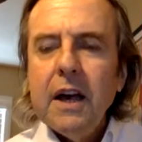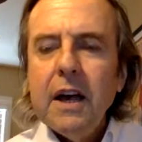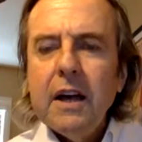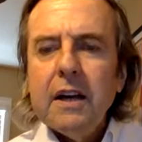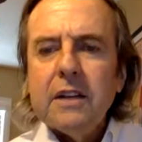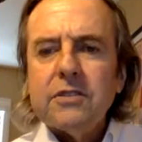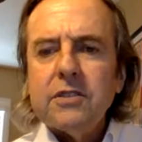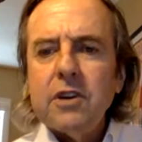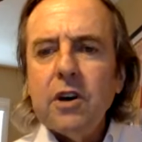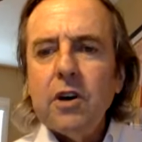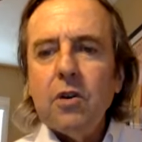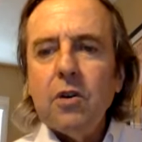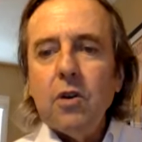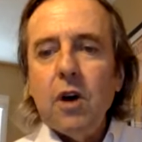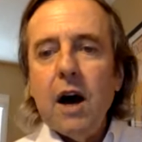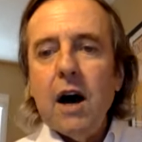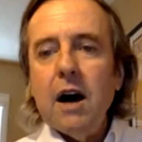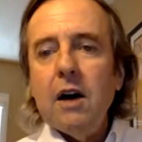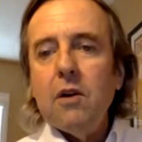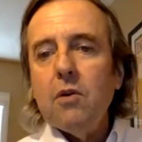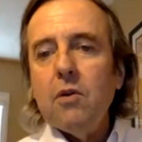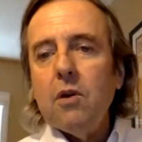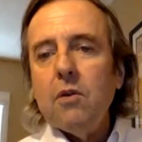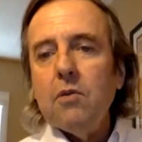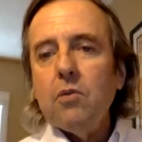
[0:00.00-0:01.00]

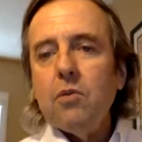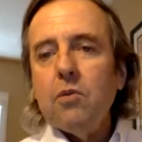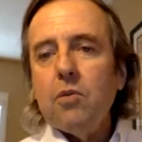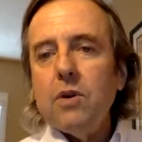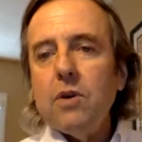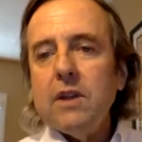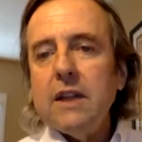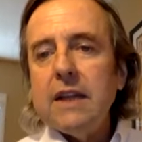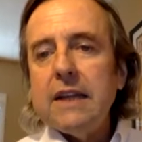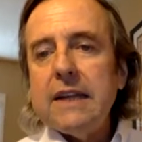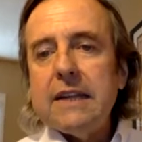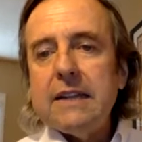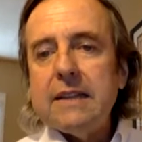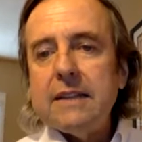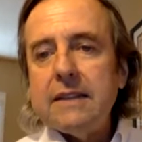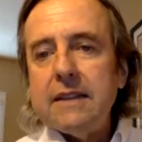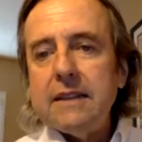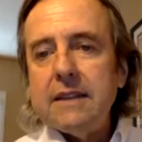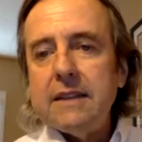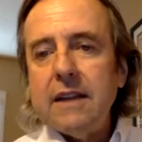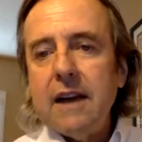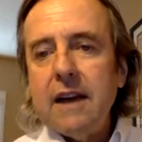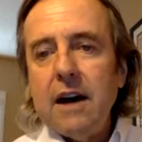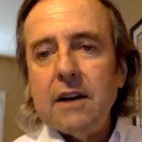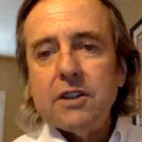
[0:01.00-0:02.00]
So Willy,
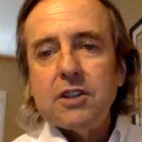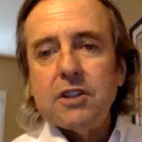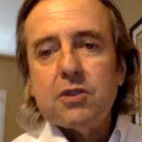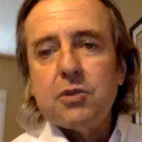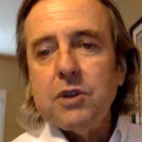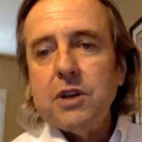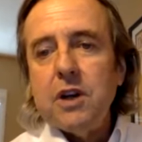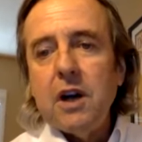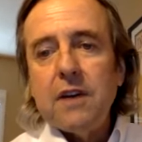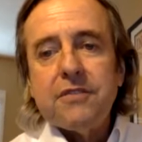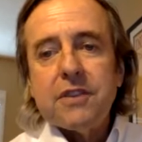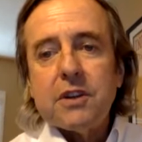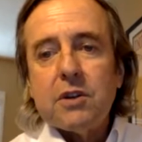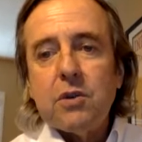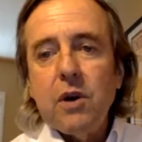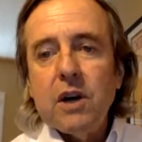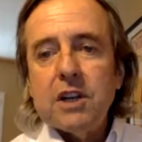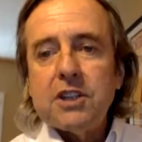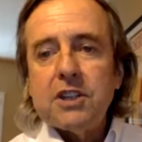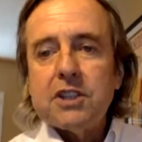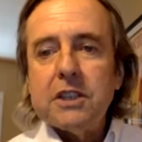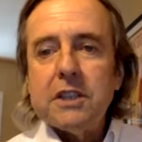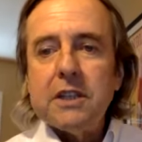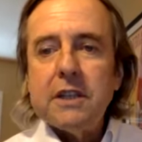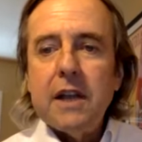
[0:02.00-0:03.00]
I'll just read off the
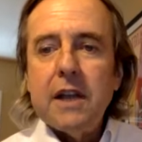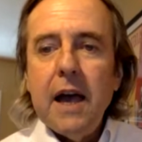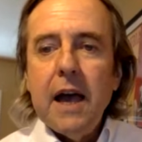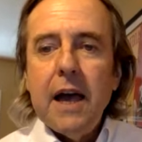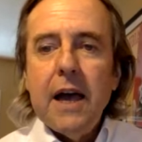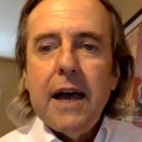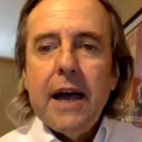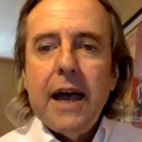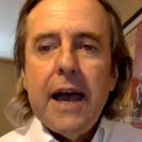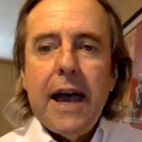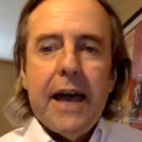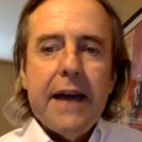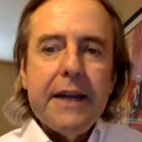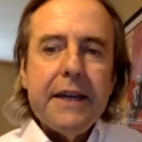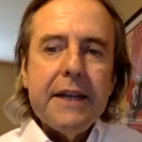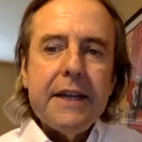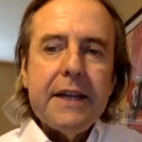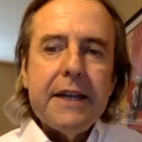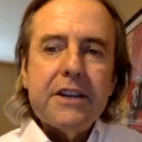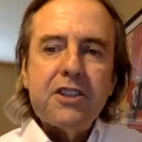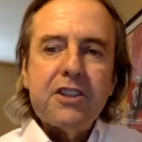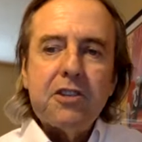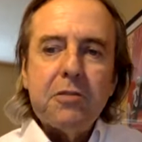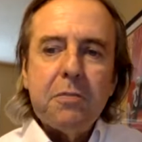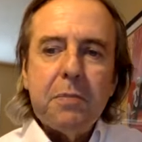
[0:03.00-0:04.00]
question. Any
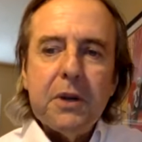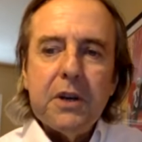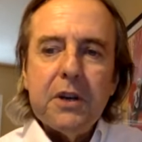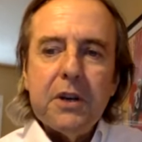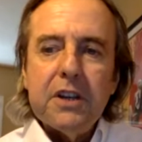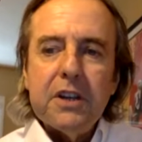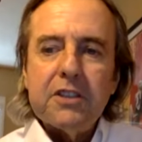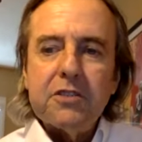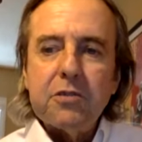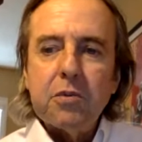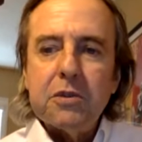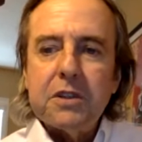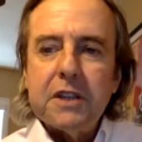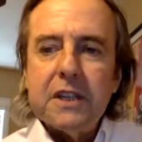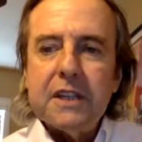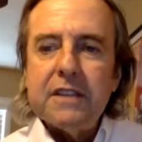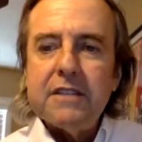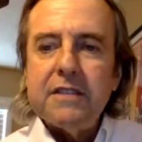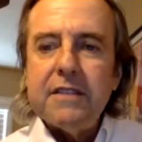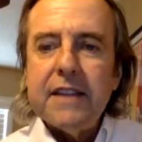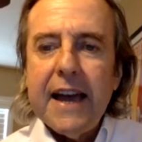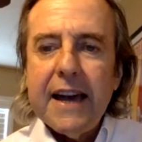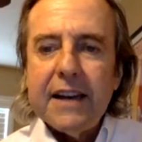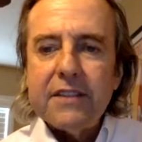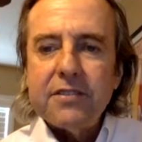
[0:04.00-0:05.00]
experience with
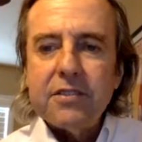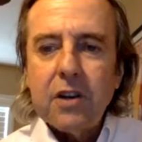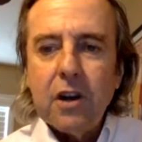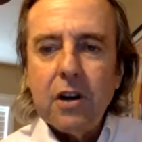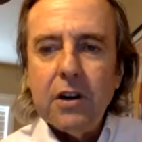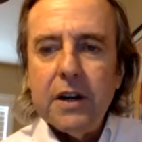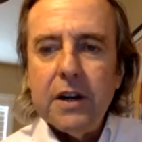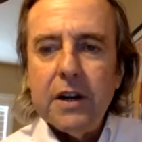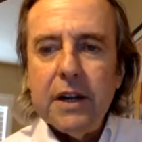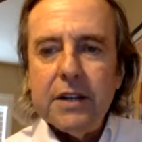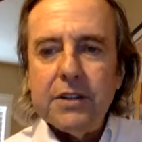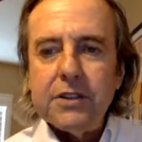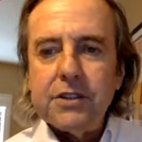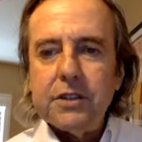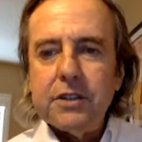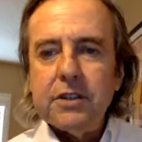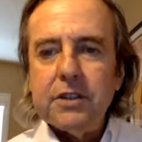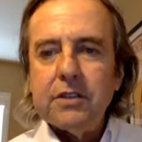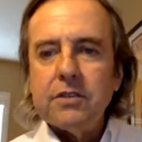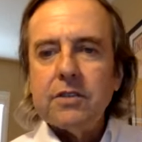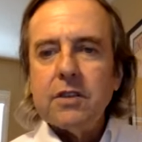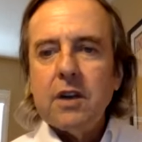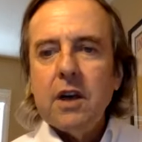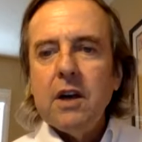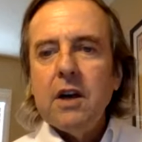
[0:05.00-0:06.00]
these NASCAR
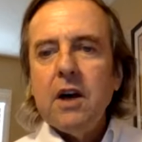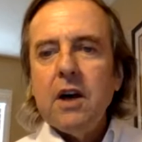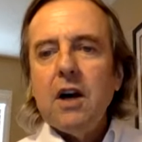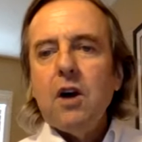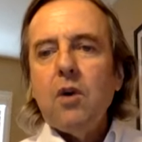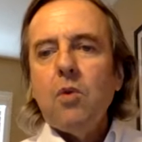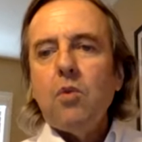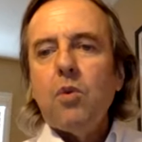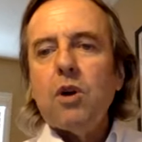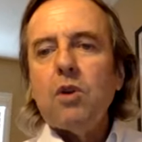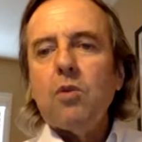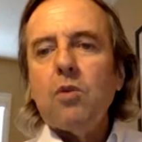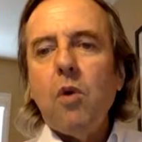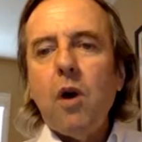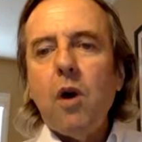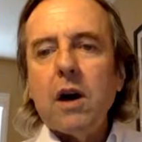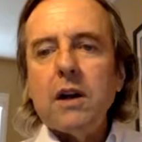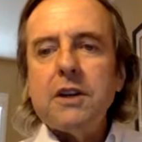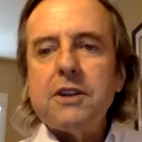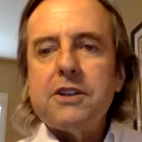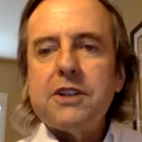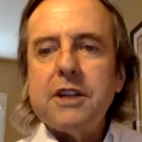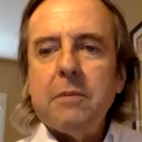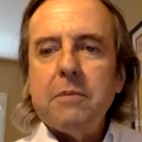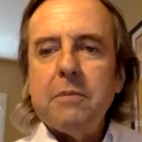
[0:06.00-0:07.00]
engines where
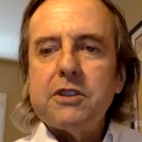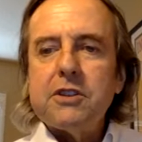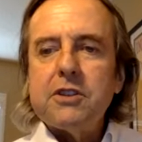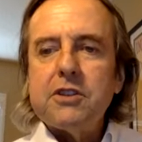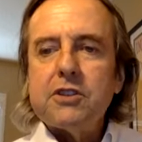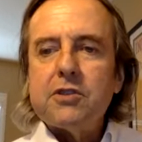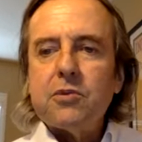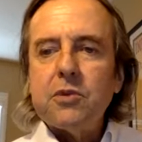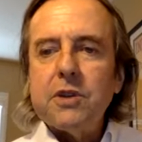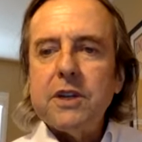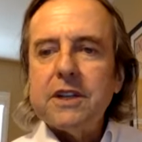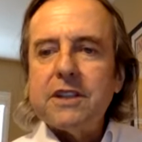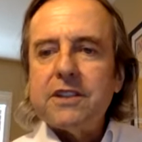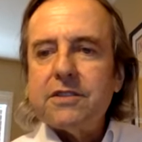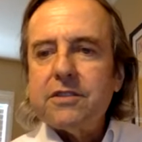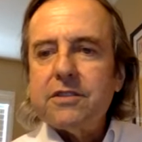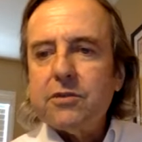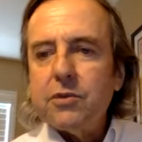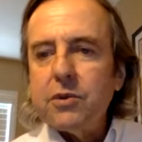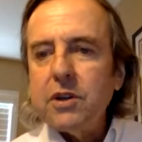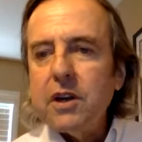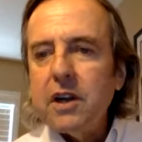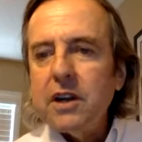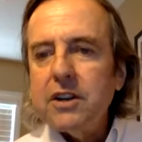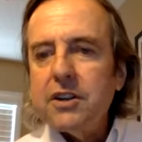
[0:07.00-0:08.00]
water temperatures reach
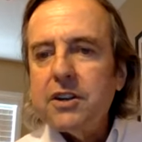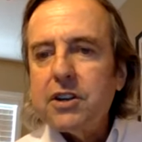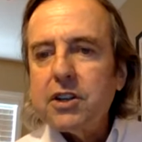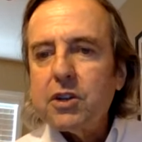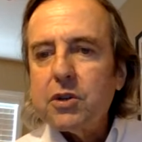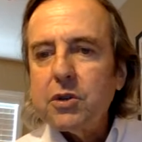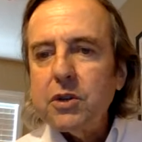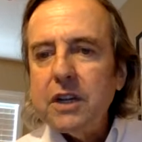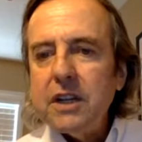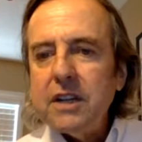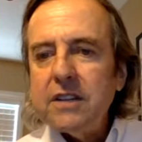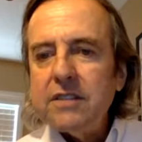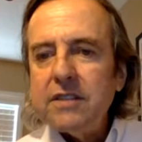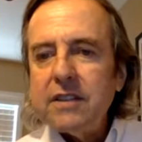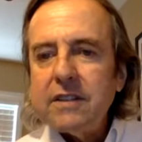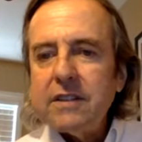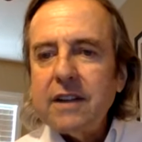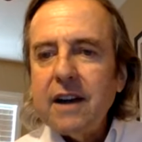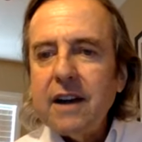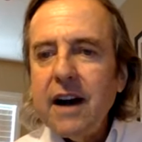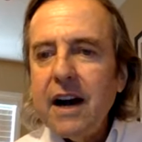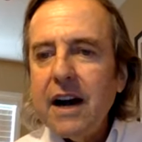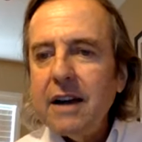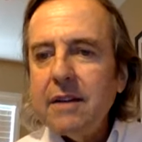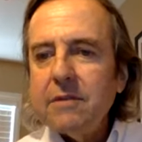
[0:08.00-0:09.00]
300 degrees at
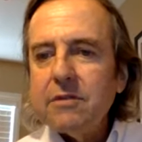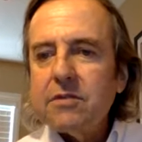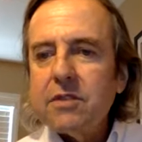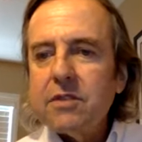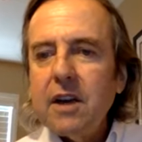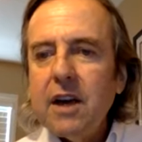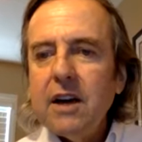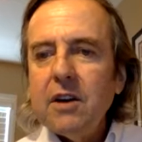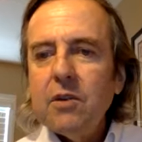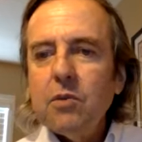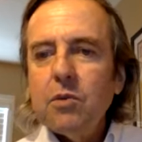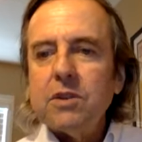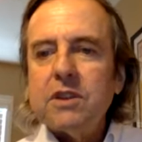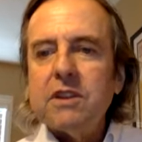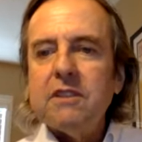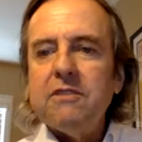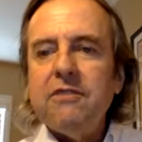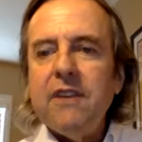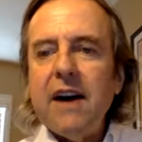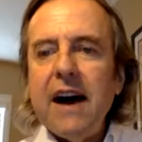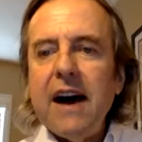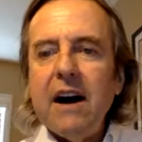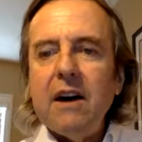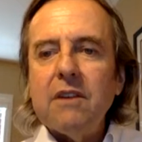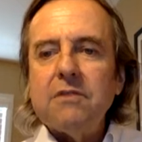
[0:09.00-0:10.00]
times with the
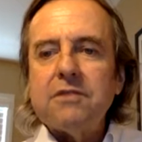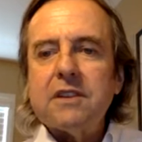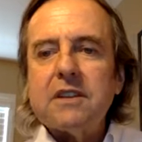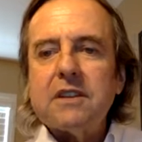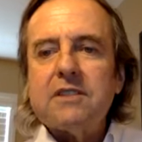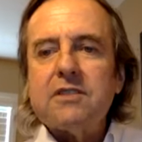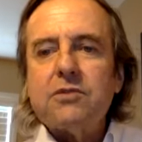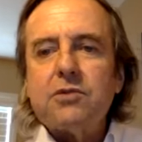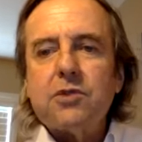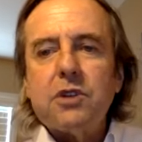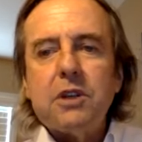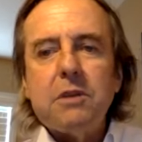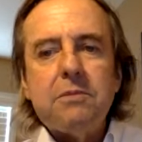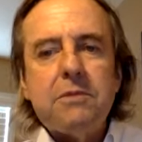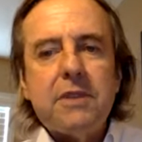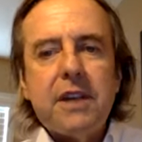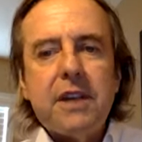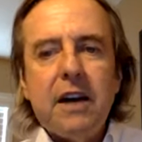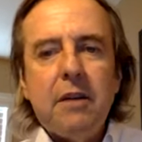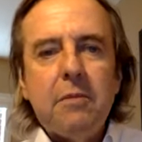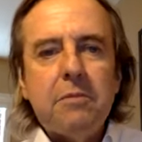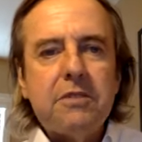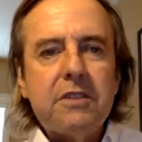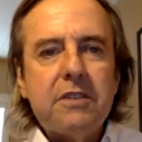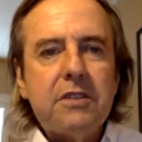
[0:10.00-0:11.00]
valve's extreme
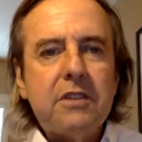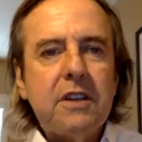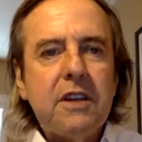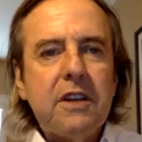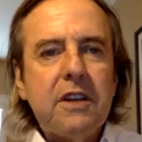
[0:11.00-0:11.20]
temps?